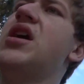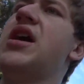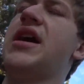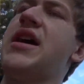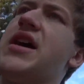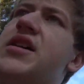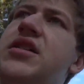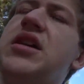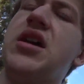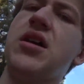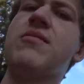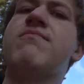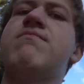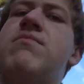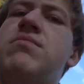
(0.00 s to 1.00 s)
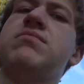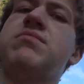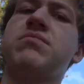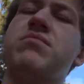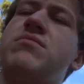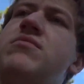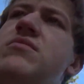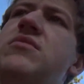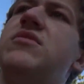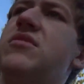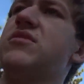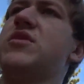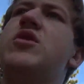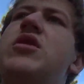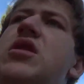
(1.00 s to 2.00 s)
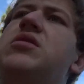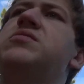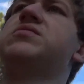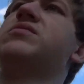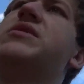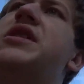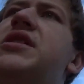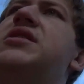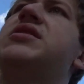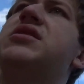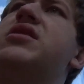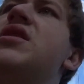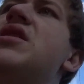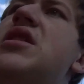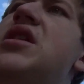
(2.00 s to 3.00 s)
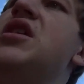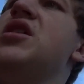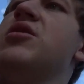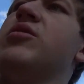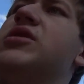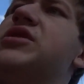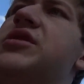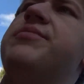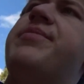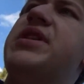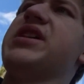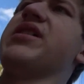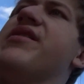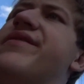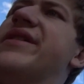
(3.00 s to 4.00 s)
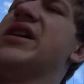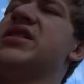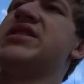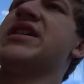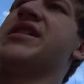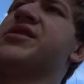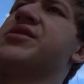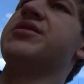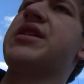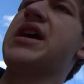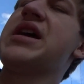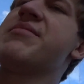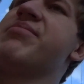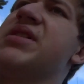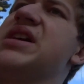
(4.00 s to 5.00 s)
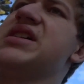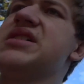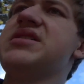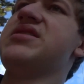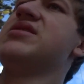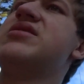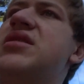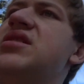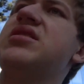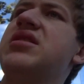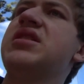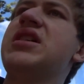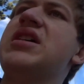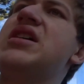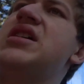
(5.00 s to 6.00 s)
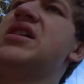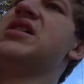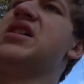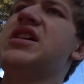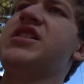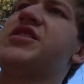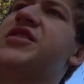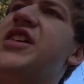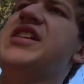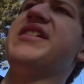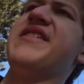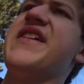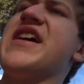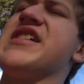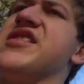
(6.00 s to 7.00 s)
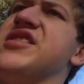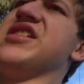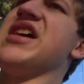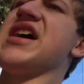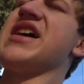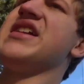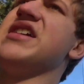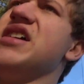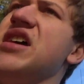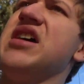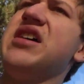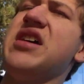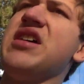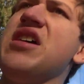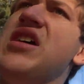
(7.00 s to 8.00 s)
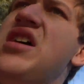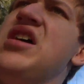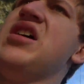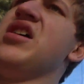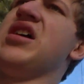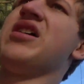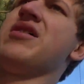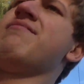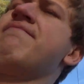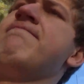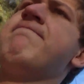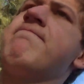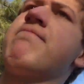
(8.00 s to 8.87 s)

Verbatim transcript: And, um, you know, that's was the big event yesterday, but uh, setting that aside, um,